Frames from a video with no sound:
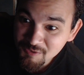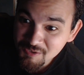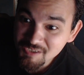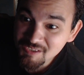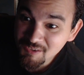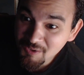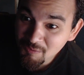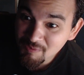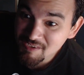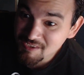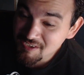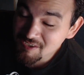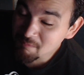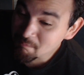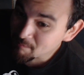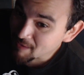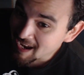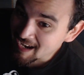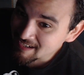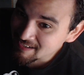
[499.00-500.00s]
going to the
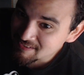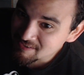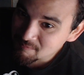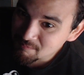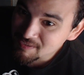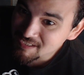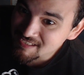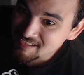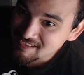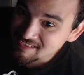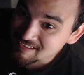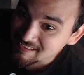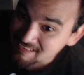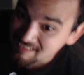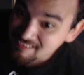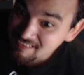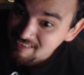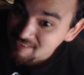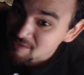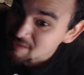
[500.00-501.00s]
back of the PC.
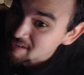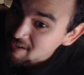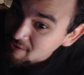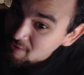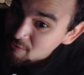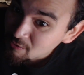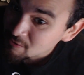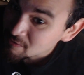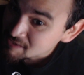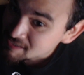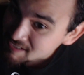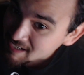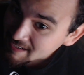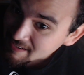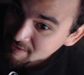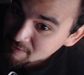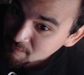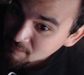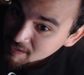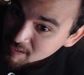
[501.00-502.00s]
The other side of
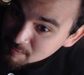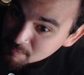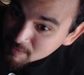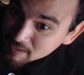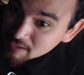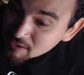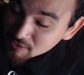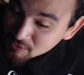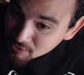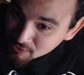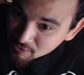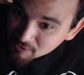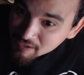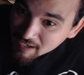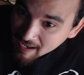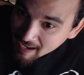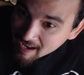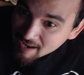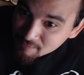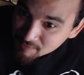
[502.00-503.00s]
the faceplate could
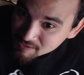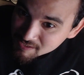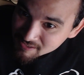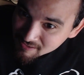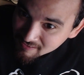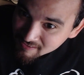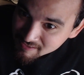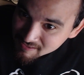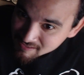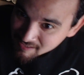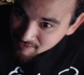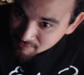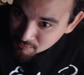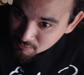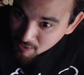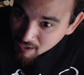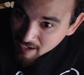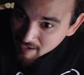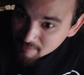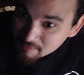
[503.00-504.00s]
have a solid state
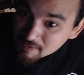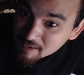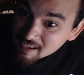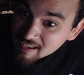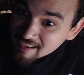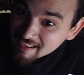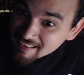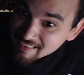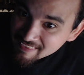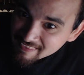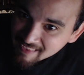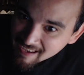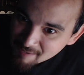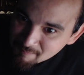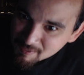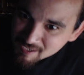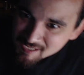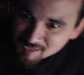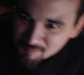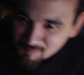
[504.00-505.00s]
drive. That makes me